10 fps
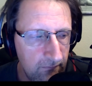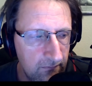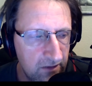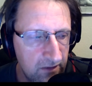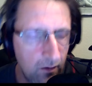
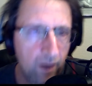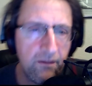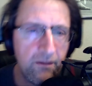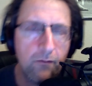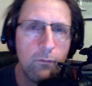So I've
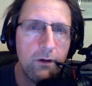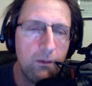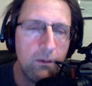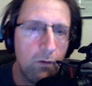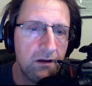never really
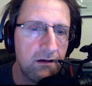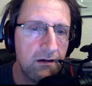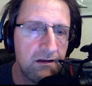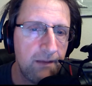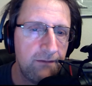was
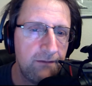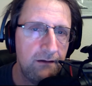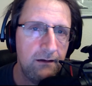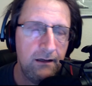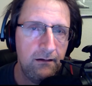accepted
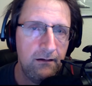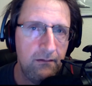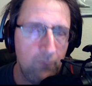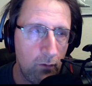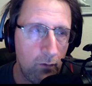in
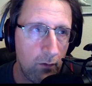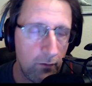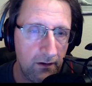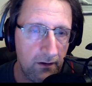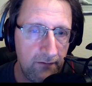the world we're
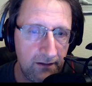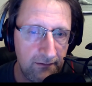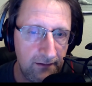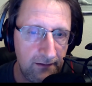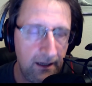living in
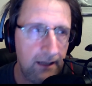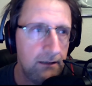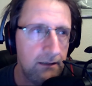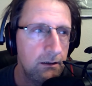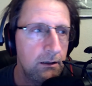today.
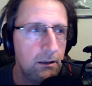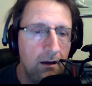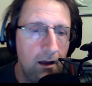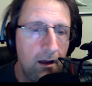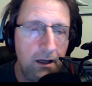
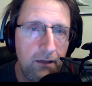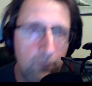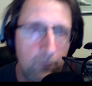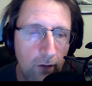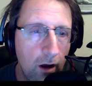I either
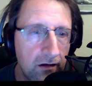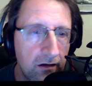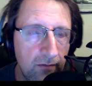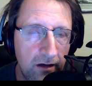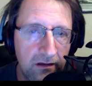lost
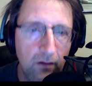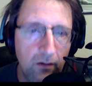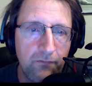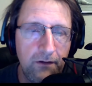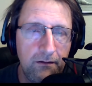
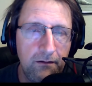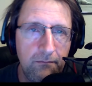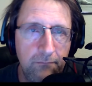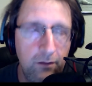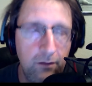myself in
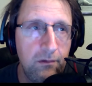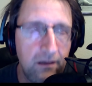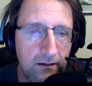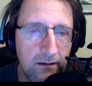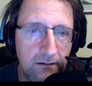
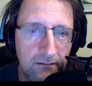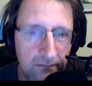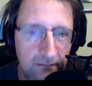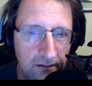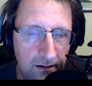music,
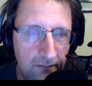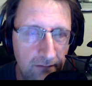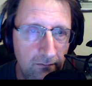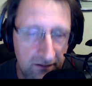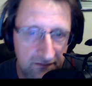
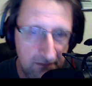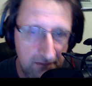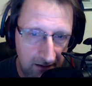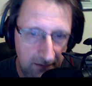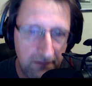which is
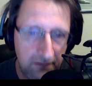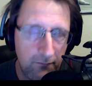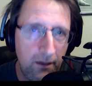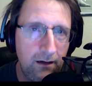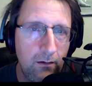hence the
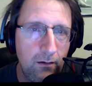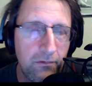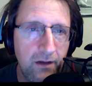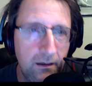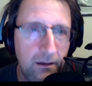radio
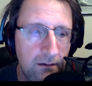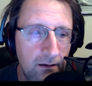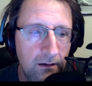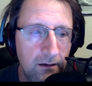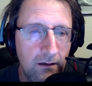thing,
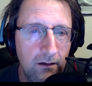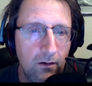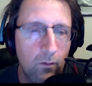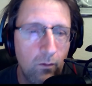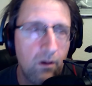
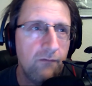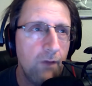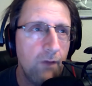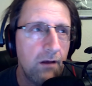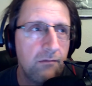or I've
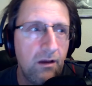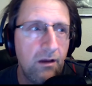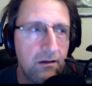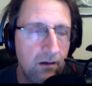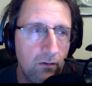lost
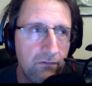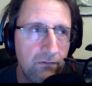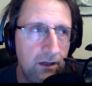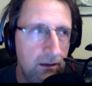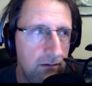myself
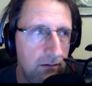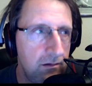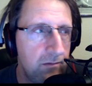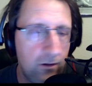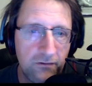in
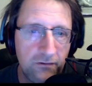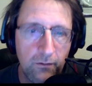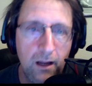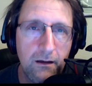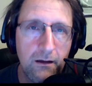
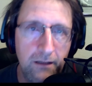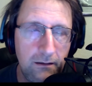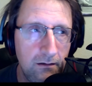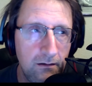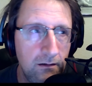spirituality,
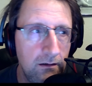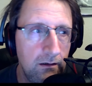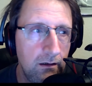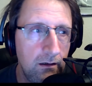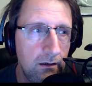
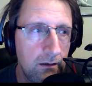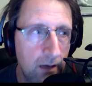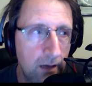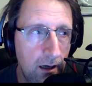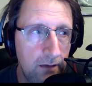
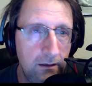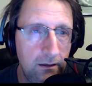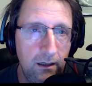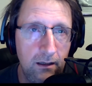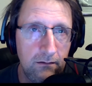God,
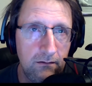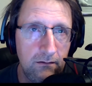and